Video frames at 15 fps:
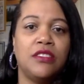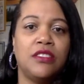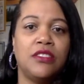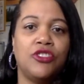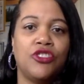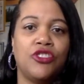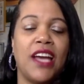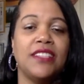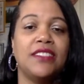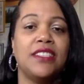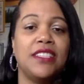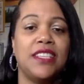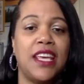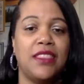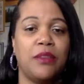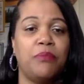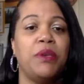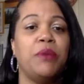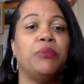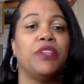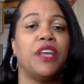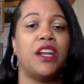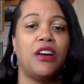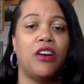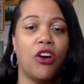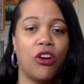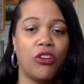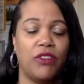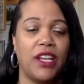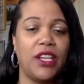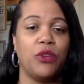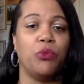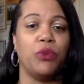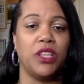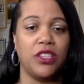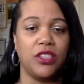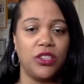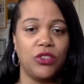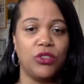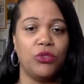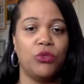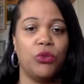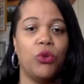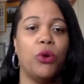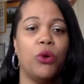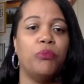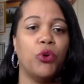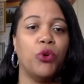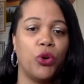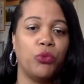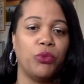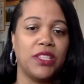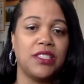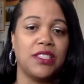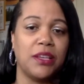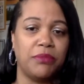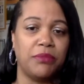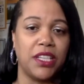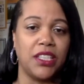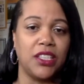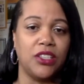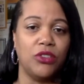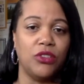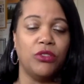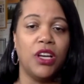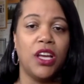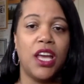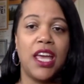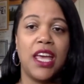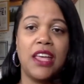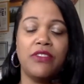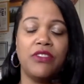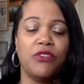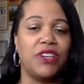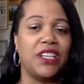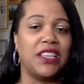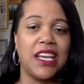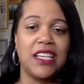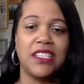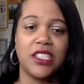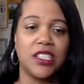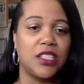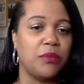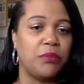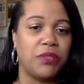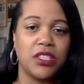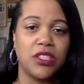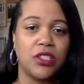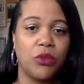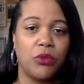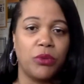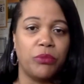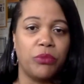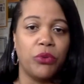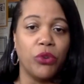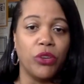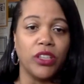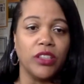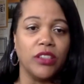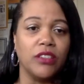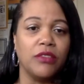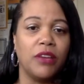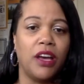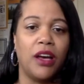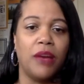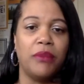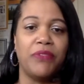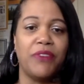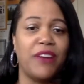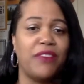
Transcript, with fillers: trying to get the people that are already with you on board with something new. And relationship is so important. Um, if I have a